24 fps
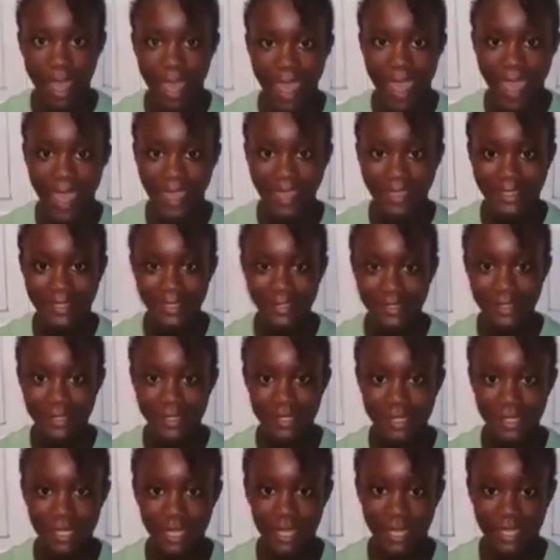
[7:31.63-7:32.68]
I
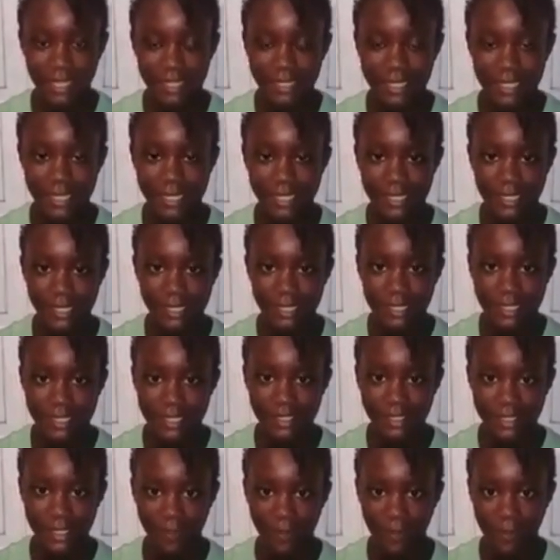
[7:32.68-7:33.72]
used to attend the
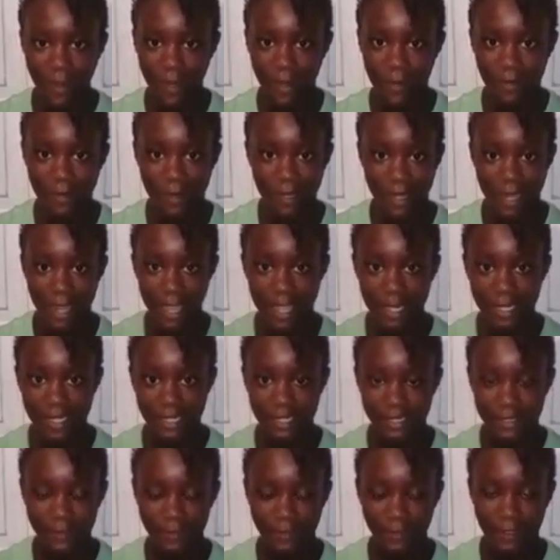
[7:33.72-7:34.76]
Leicester Primary and
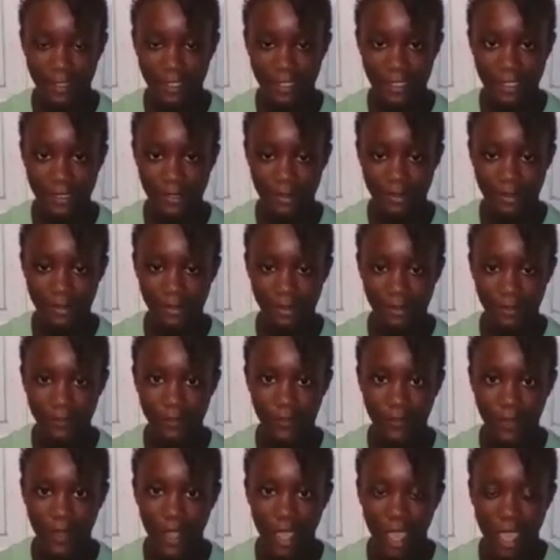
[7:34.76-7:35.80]
Infant School.
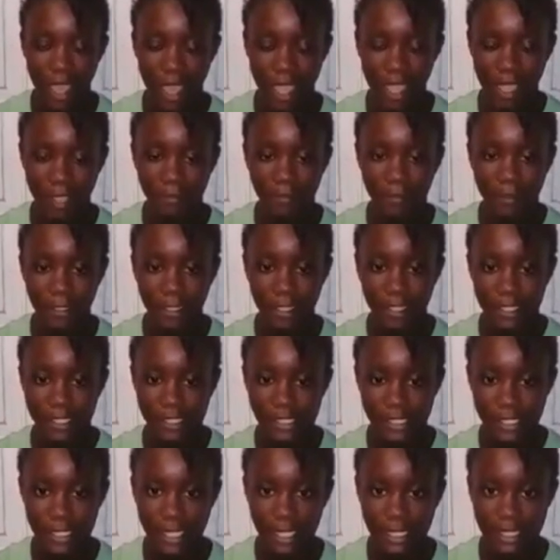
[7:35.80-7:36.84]
I am
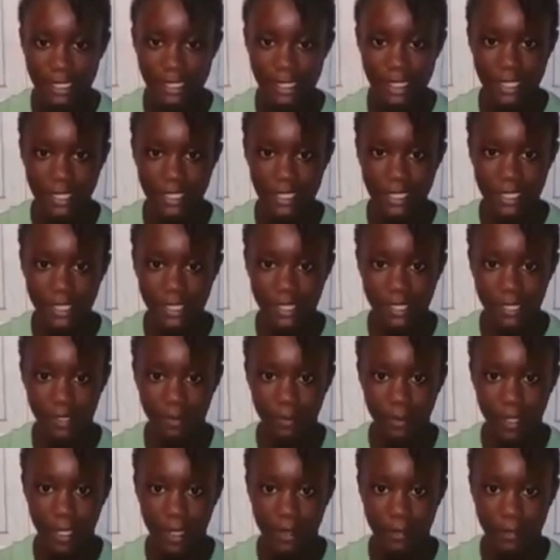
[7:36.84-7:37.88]
currently attending the
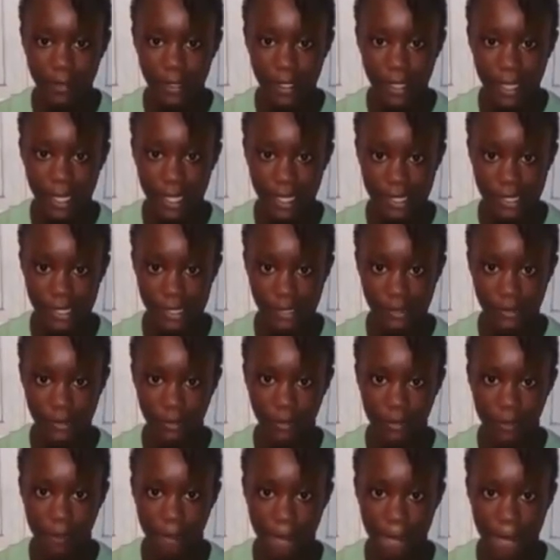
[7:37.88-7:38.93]
Merritt Bay High
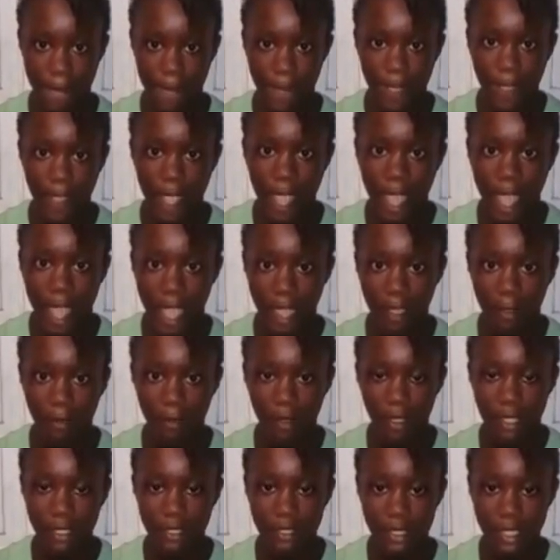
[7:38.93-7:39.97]
School. I
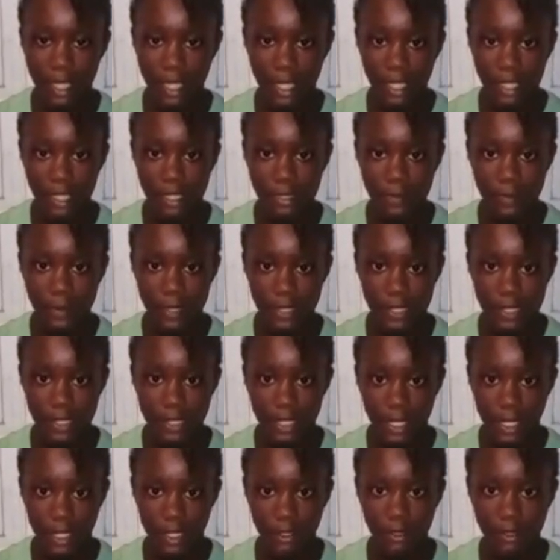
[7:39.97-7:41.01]
want to express
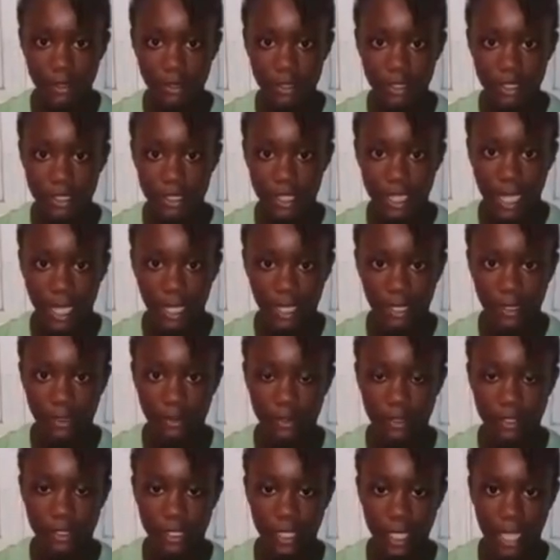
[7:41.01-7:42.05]
a huge thank
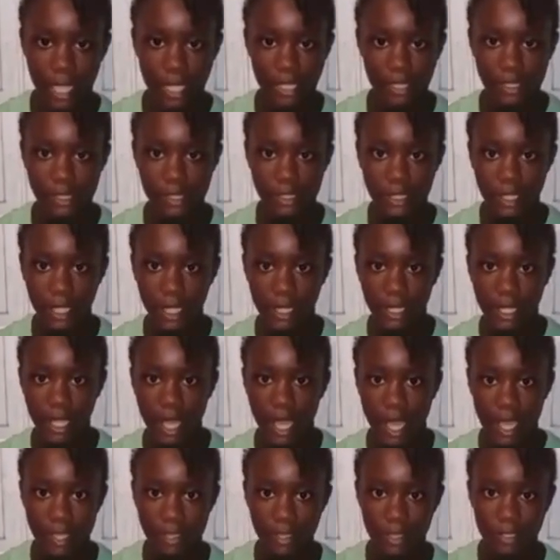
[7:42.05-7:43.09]
you to Auntie Donna
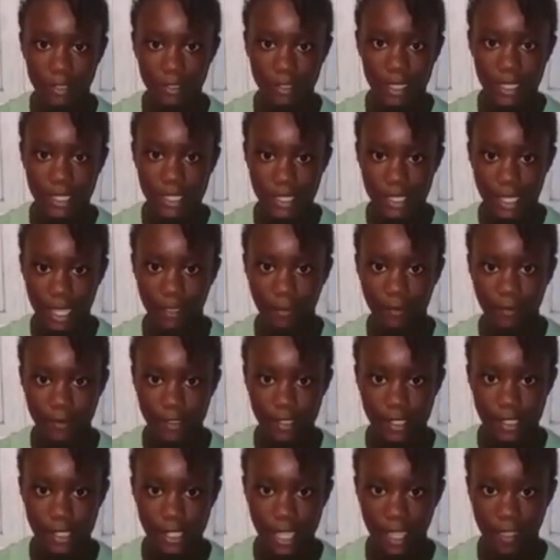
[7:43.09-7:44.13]
and the rest of the
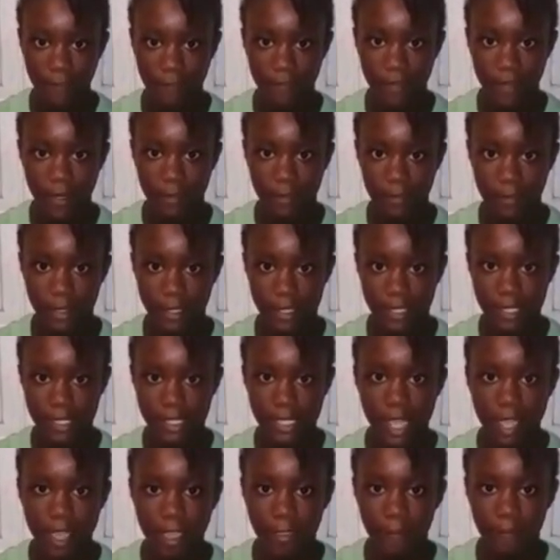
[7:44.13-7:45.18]
staff members
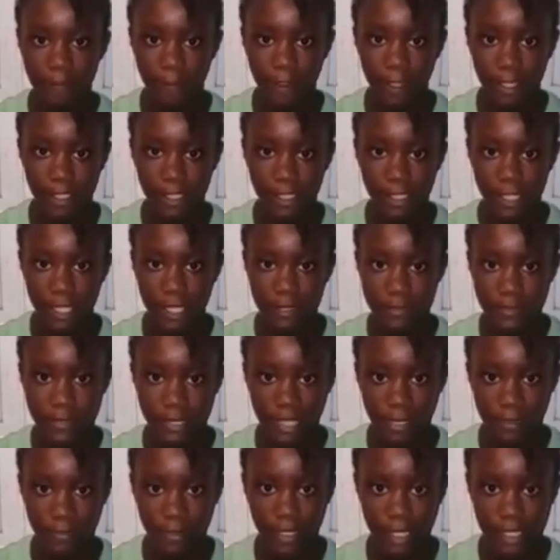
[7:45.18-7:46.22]
for the
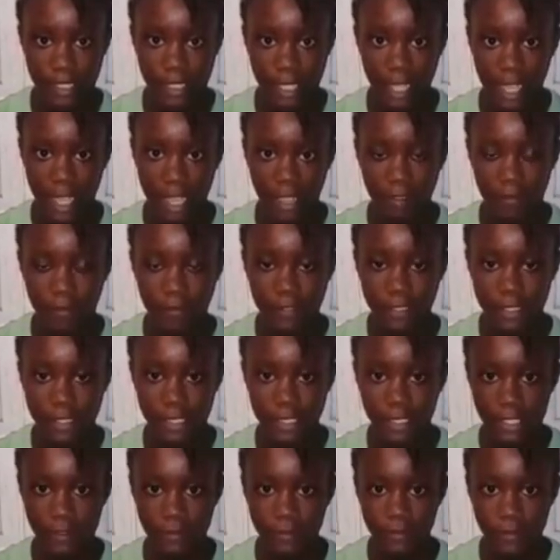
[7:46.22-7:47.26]
laptop that I have
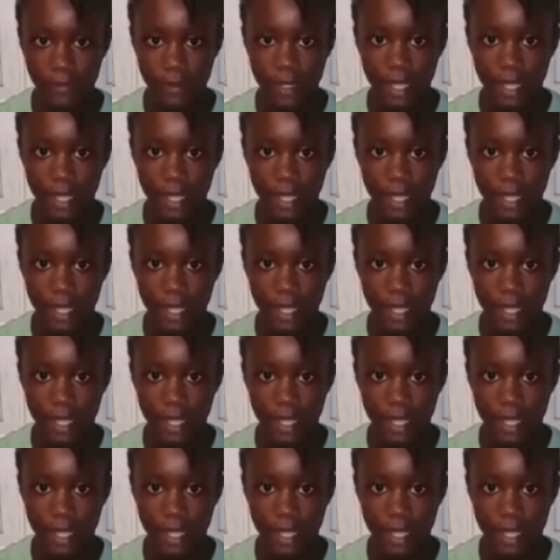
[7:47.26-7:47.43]
received.